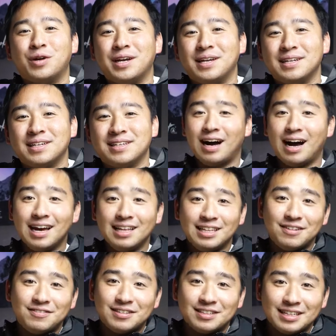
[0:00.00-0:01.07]
great. I
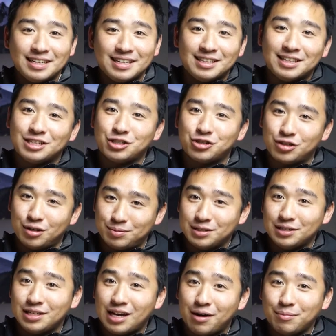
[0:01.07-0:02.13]
left a link in the
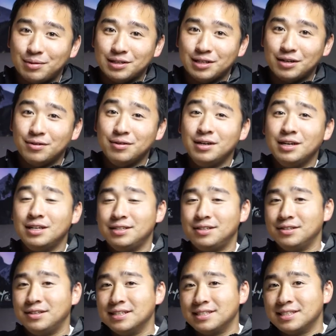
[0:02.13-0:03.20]
description down below
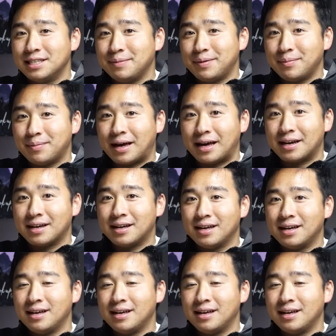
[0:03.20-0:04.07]
to this sleeping bag.